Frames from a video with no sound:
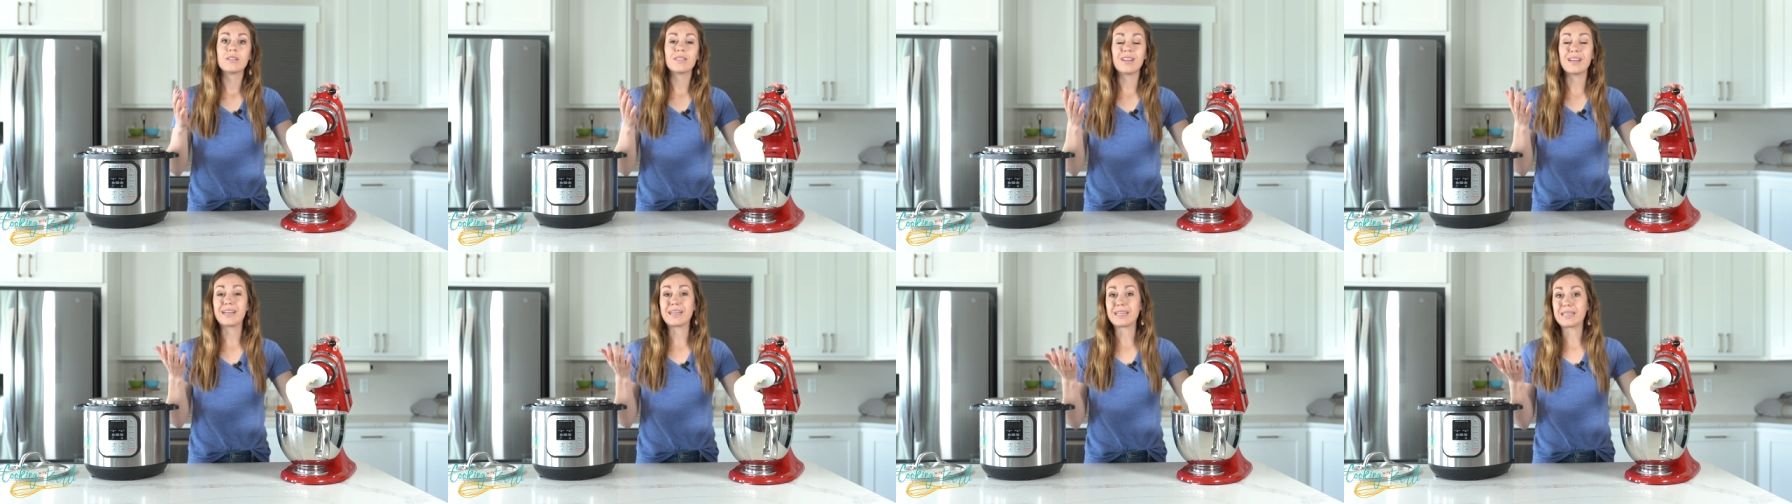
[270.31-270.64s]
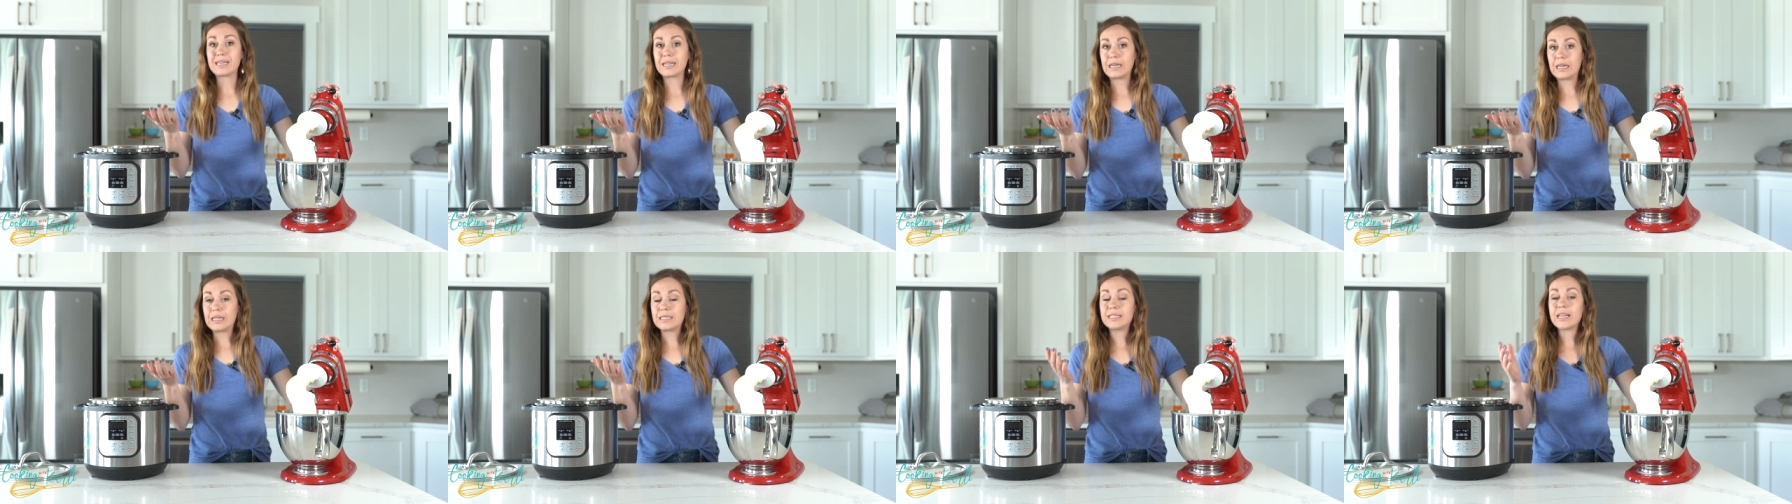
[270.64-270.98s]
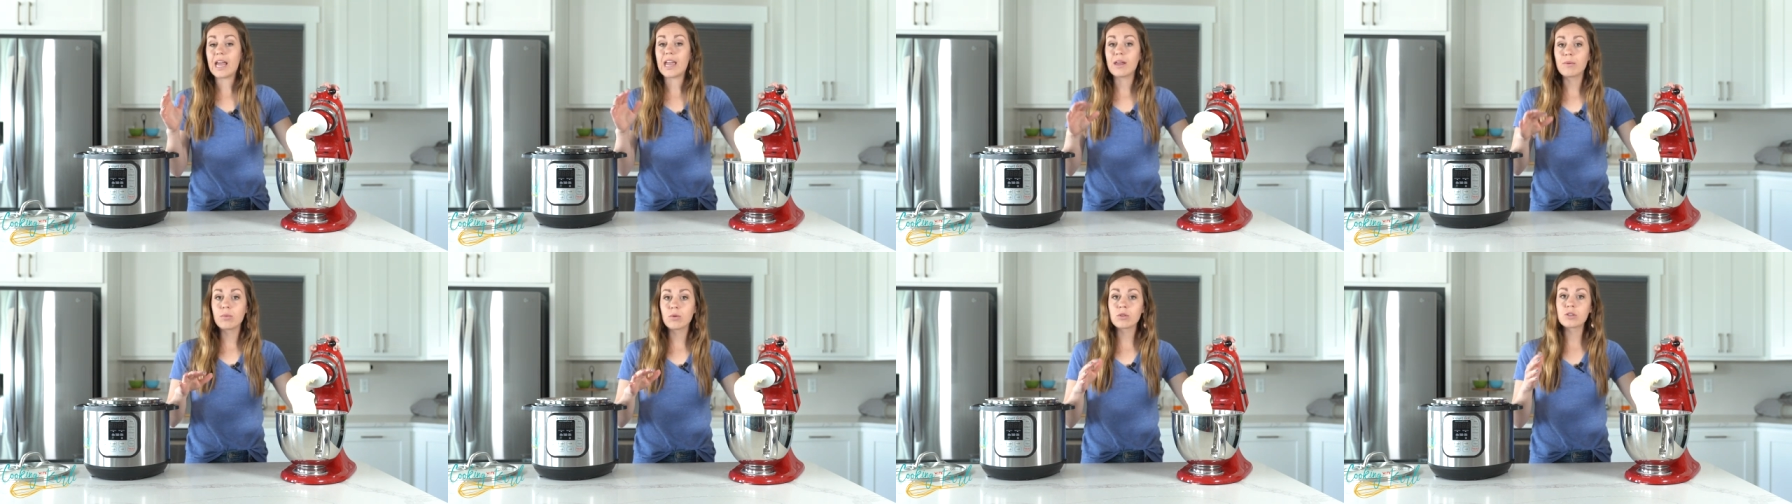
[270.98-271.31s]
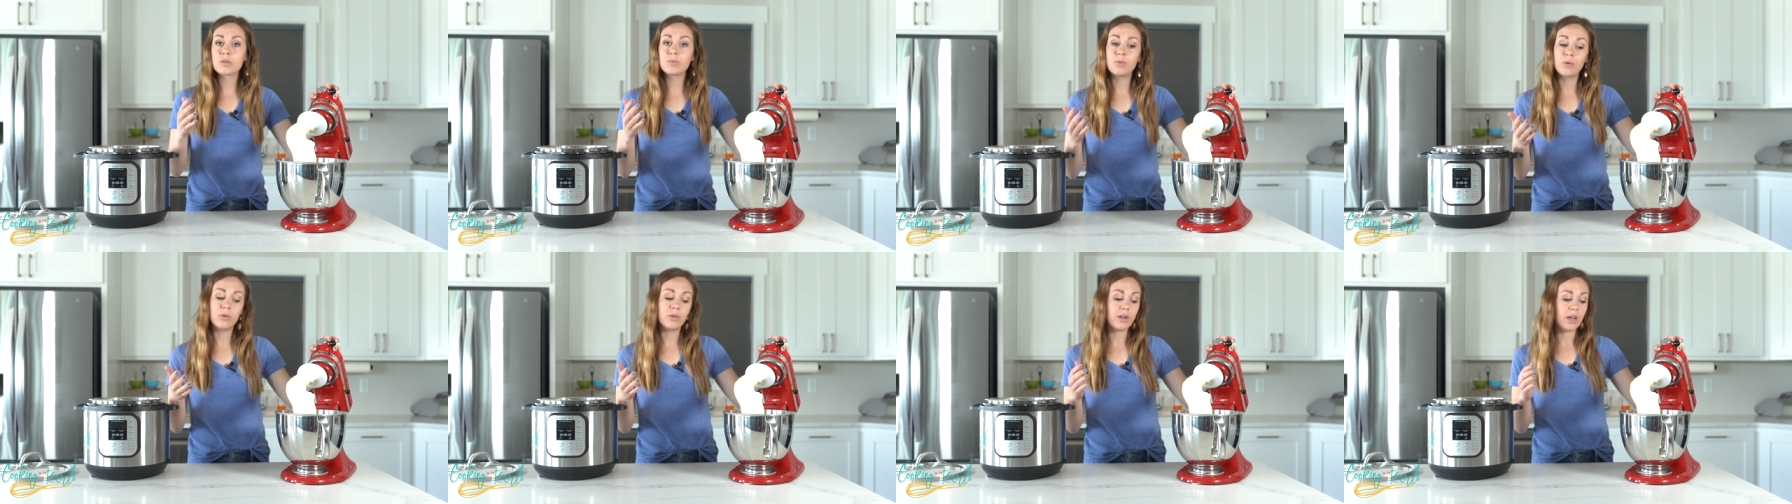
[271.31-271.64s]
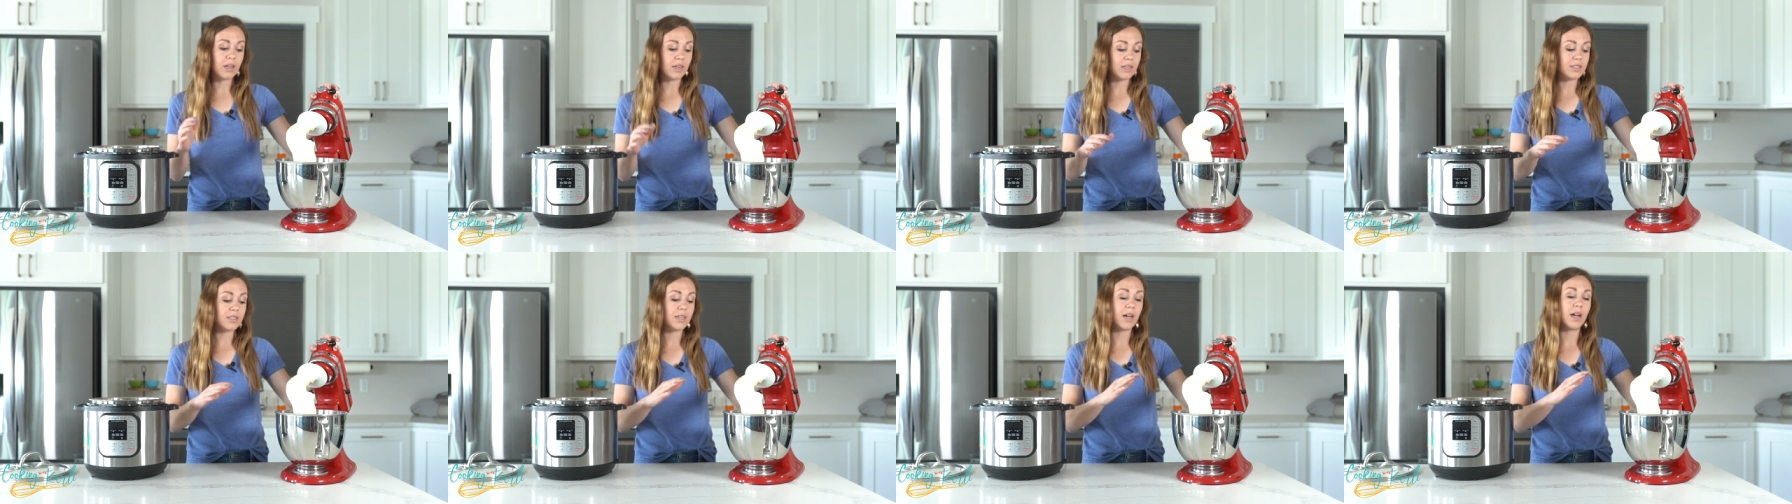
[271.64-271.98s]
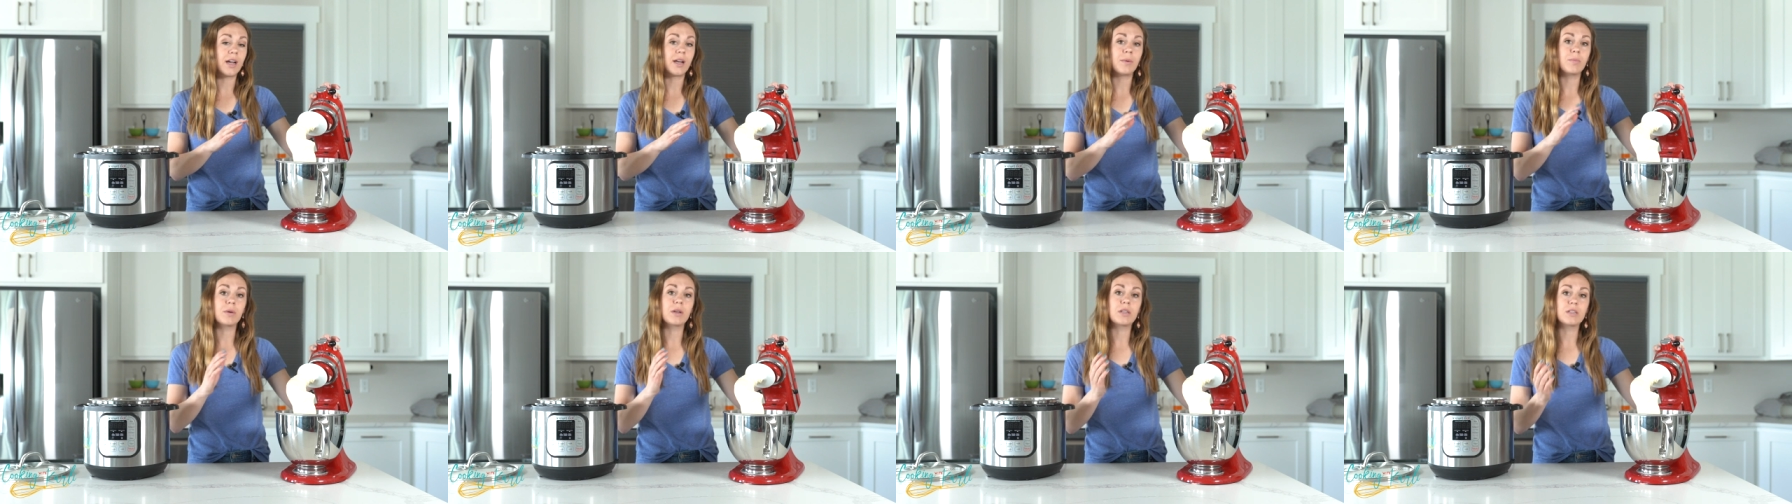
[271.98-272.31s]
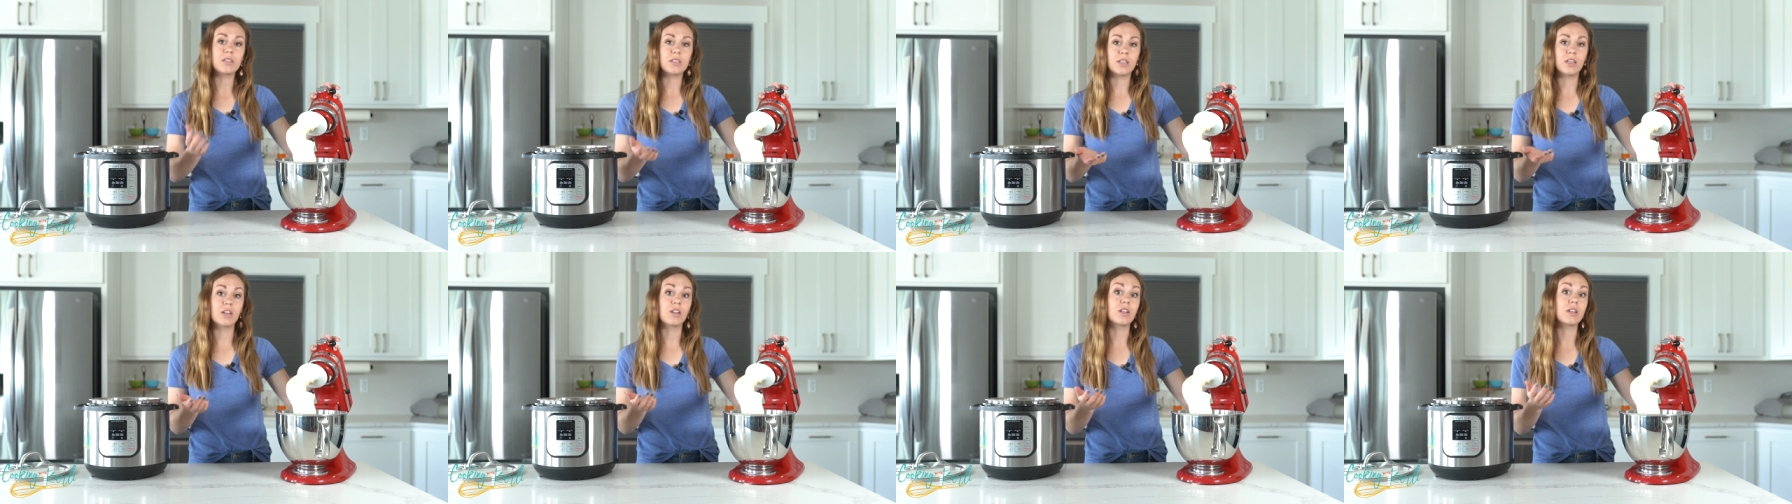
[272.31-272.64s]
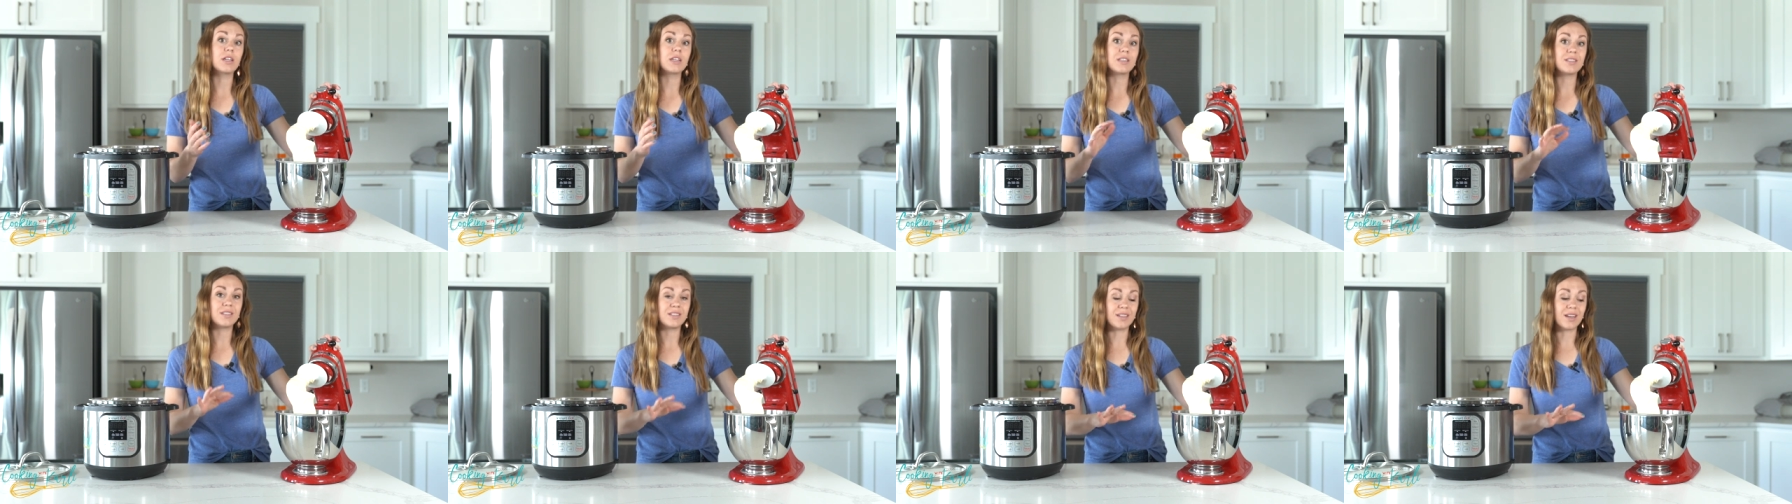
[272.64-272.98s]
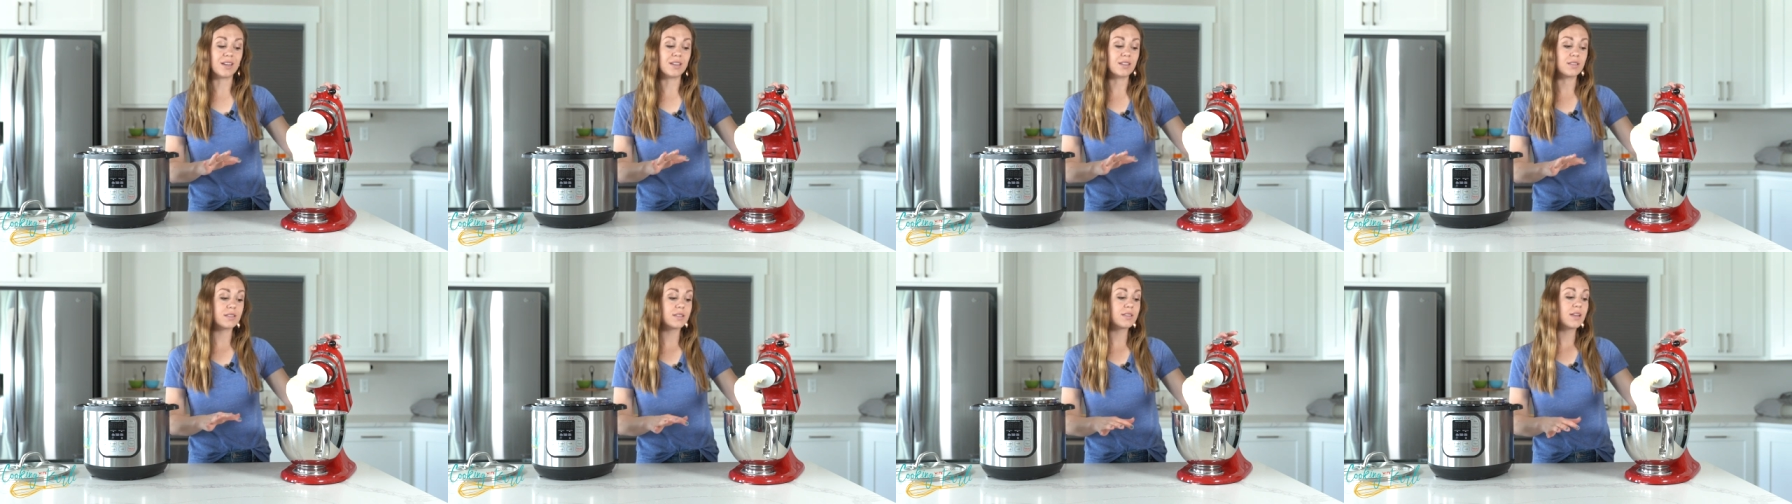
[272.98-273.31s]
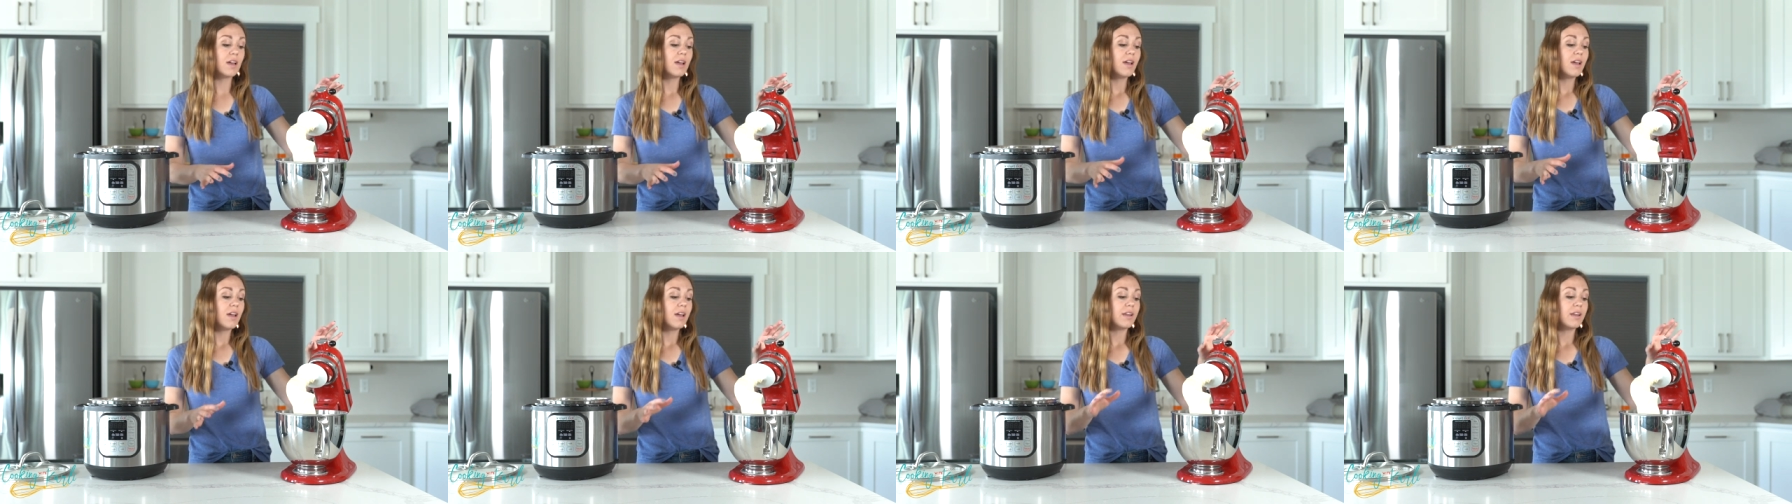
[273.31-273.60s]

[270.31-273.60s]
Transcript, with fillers: like a tablespoon at a time until it does.